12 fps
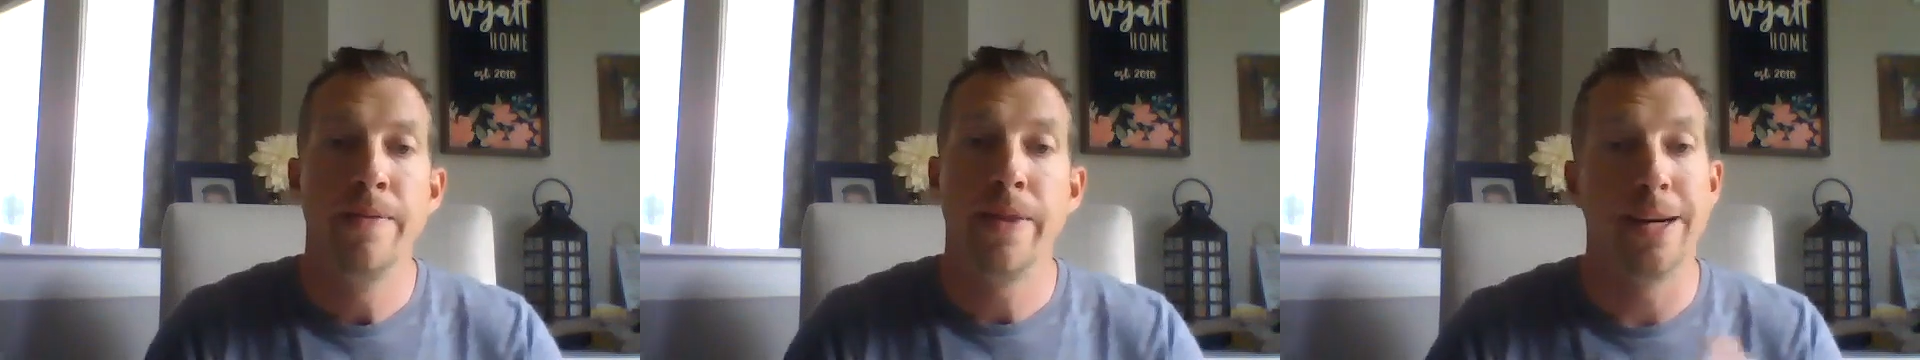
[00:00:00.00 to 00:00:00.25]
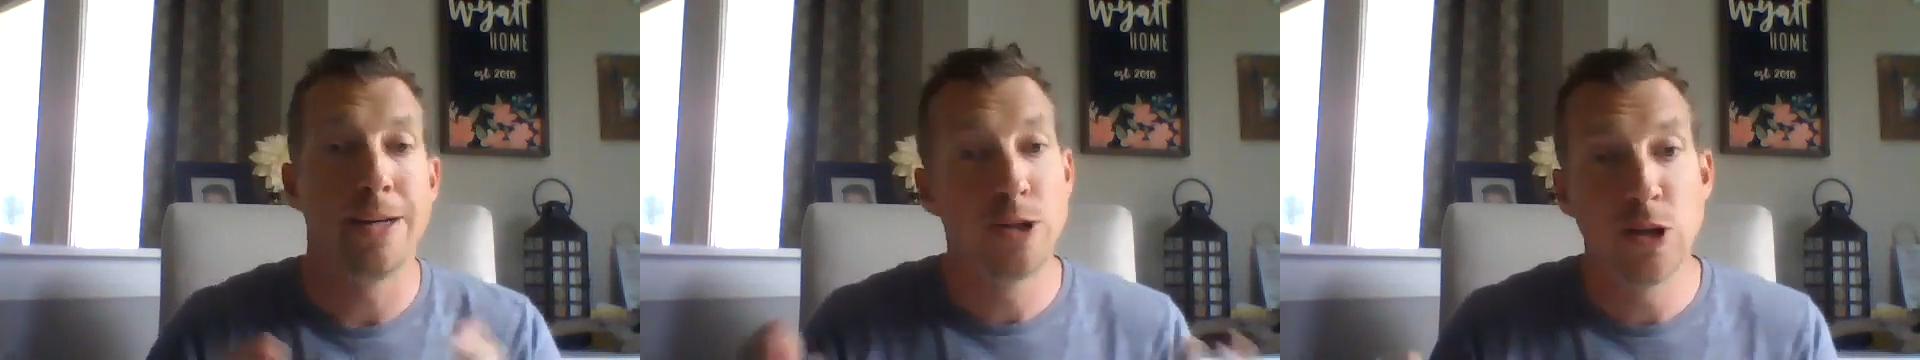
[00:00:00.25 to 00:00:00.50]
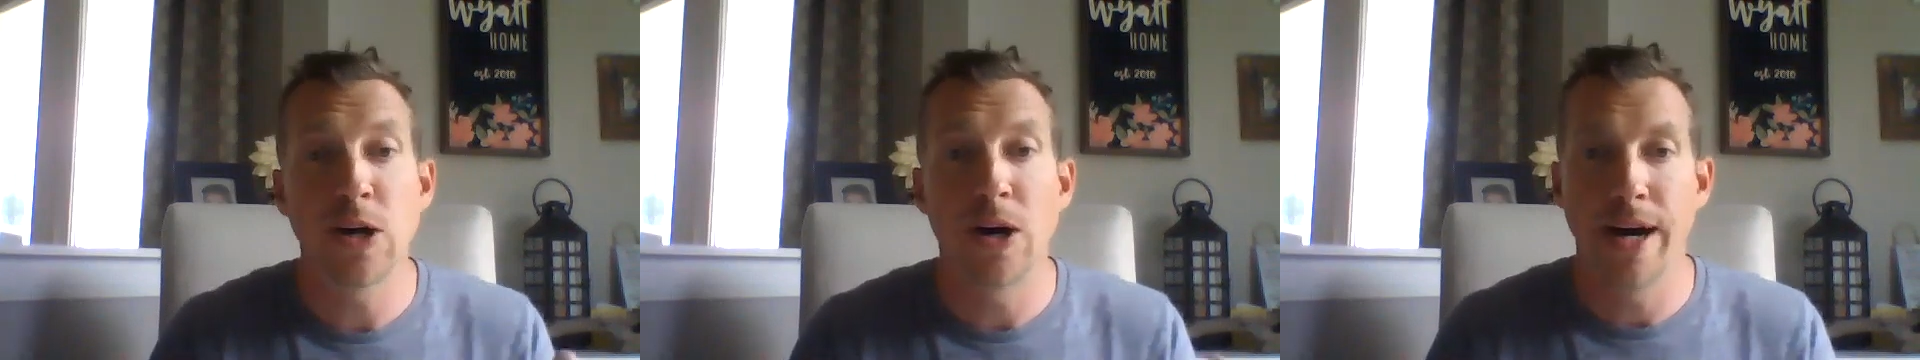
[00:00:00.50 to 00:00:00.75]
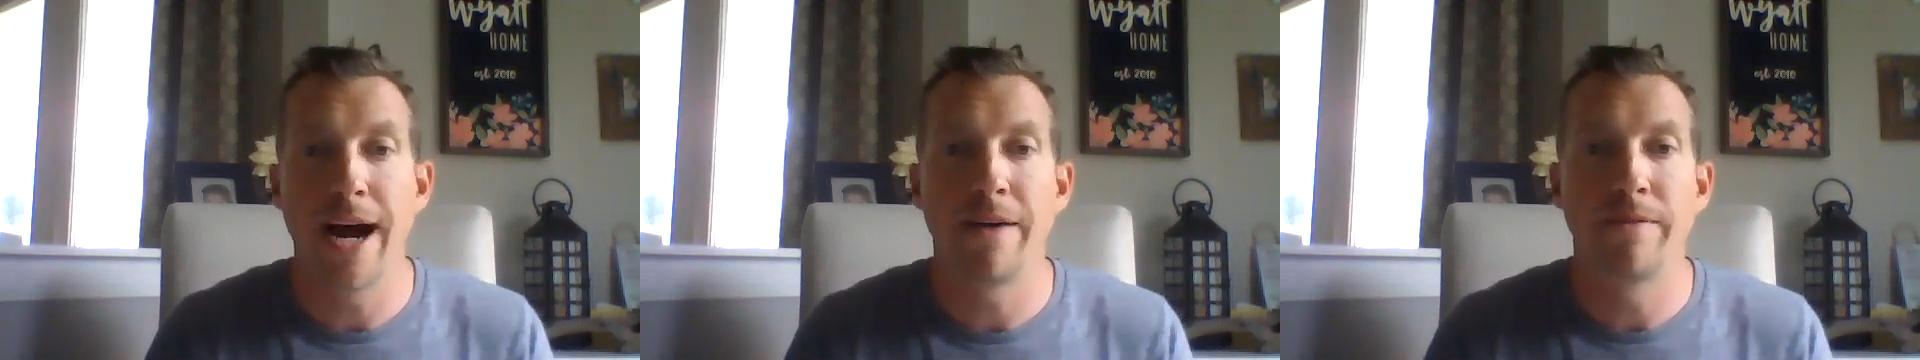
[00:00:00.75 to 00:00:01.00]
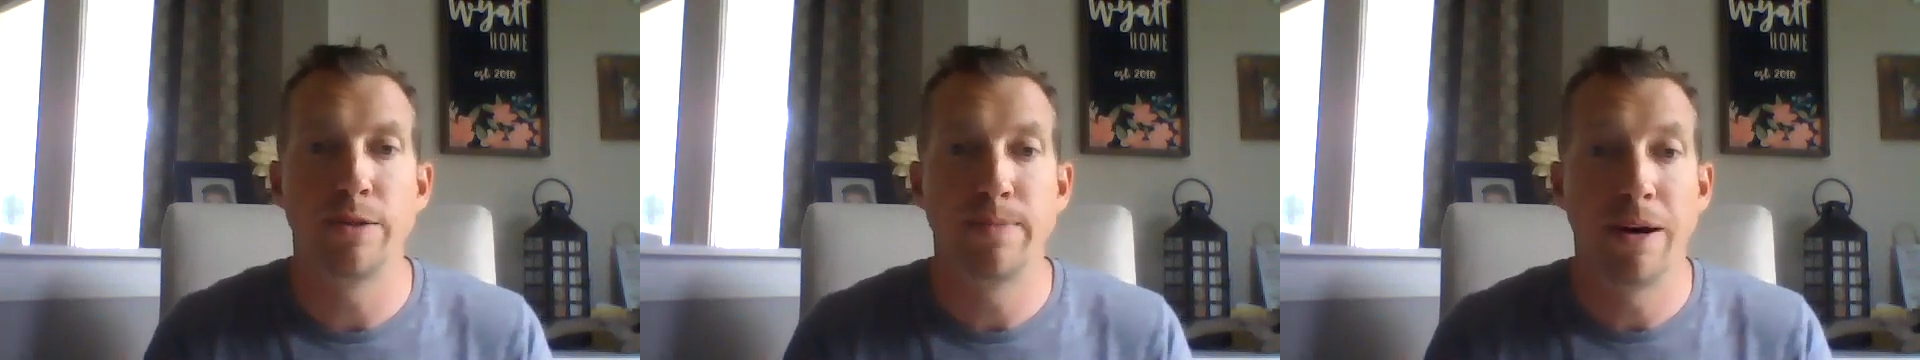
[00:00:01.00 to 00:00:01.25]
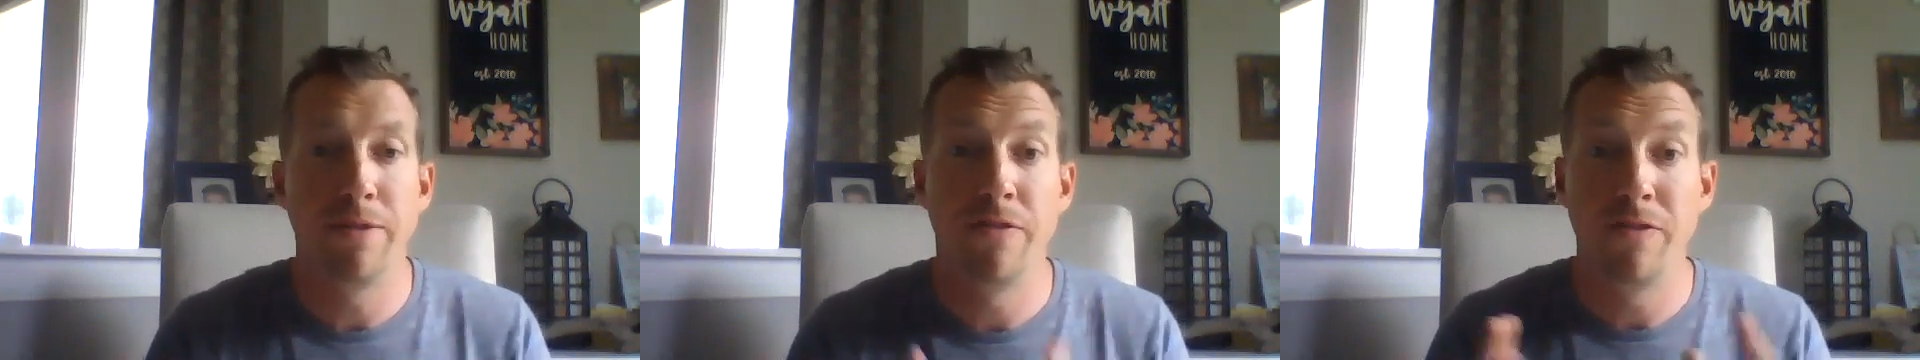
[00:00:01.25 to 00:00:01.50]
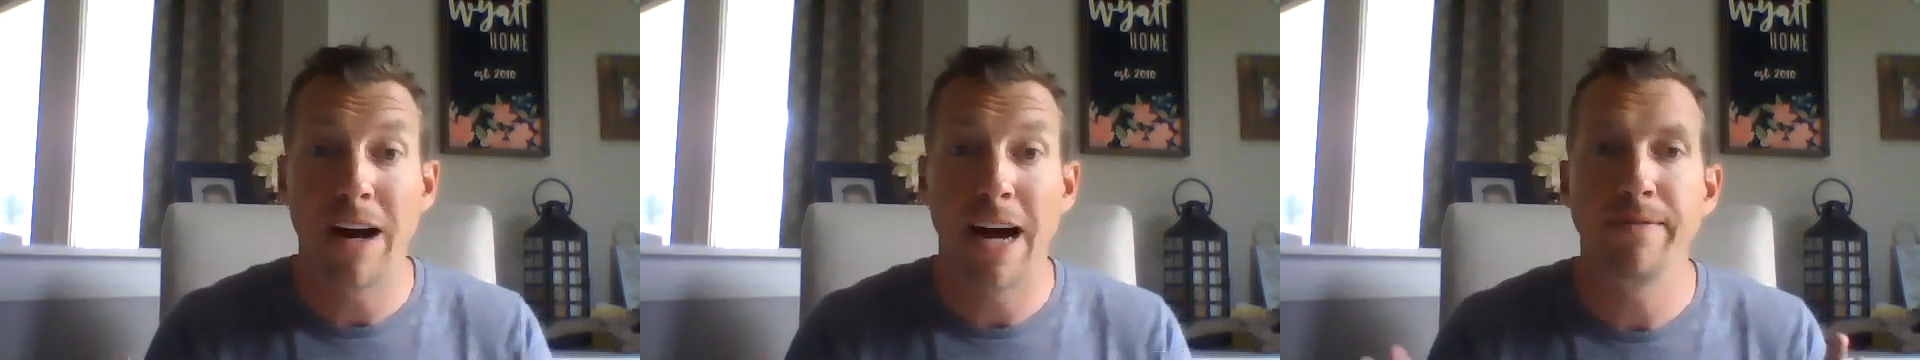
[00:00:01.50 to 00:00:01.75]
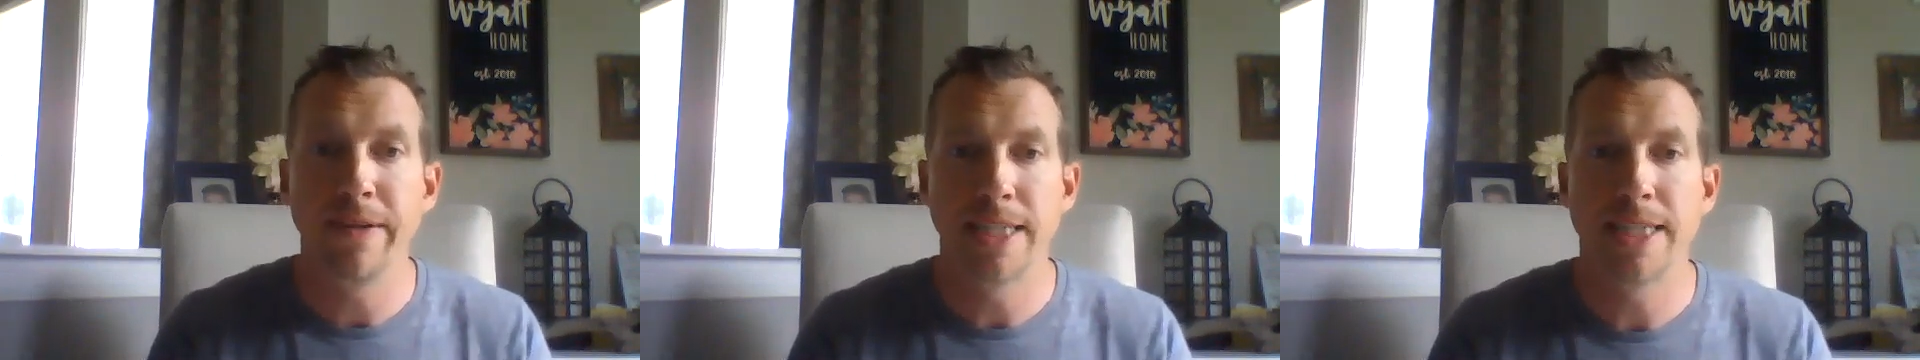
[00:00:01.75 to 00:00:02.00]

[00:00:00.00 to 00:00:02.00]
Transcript: that it took on average about 5 to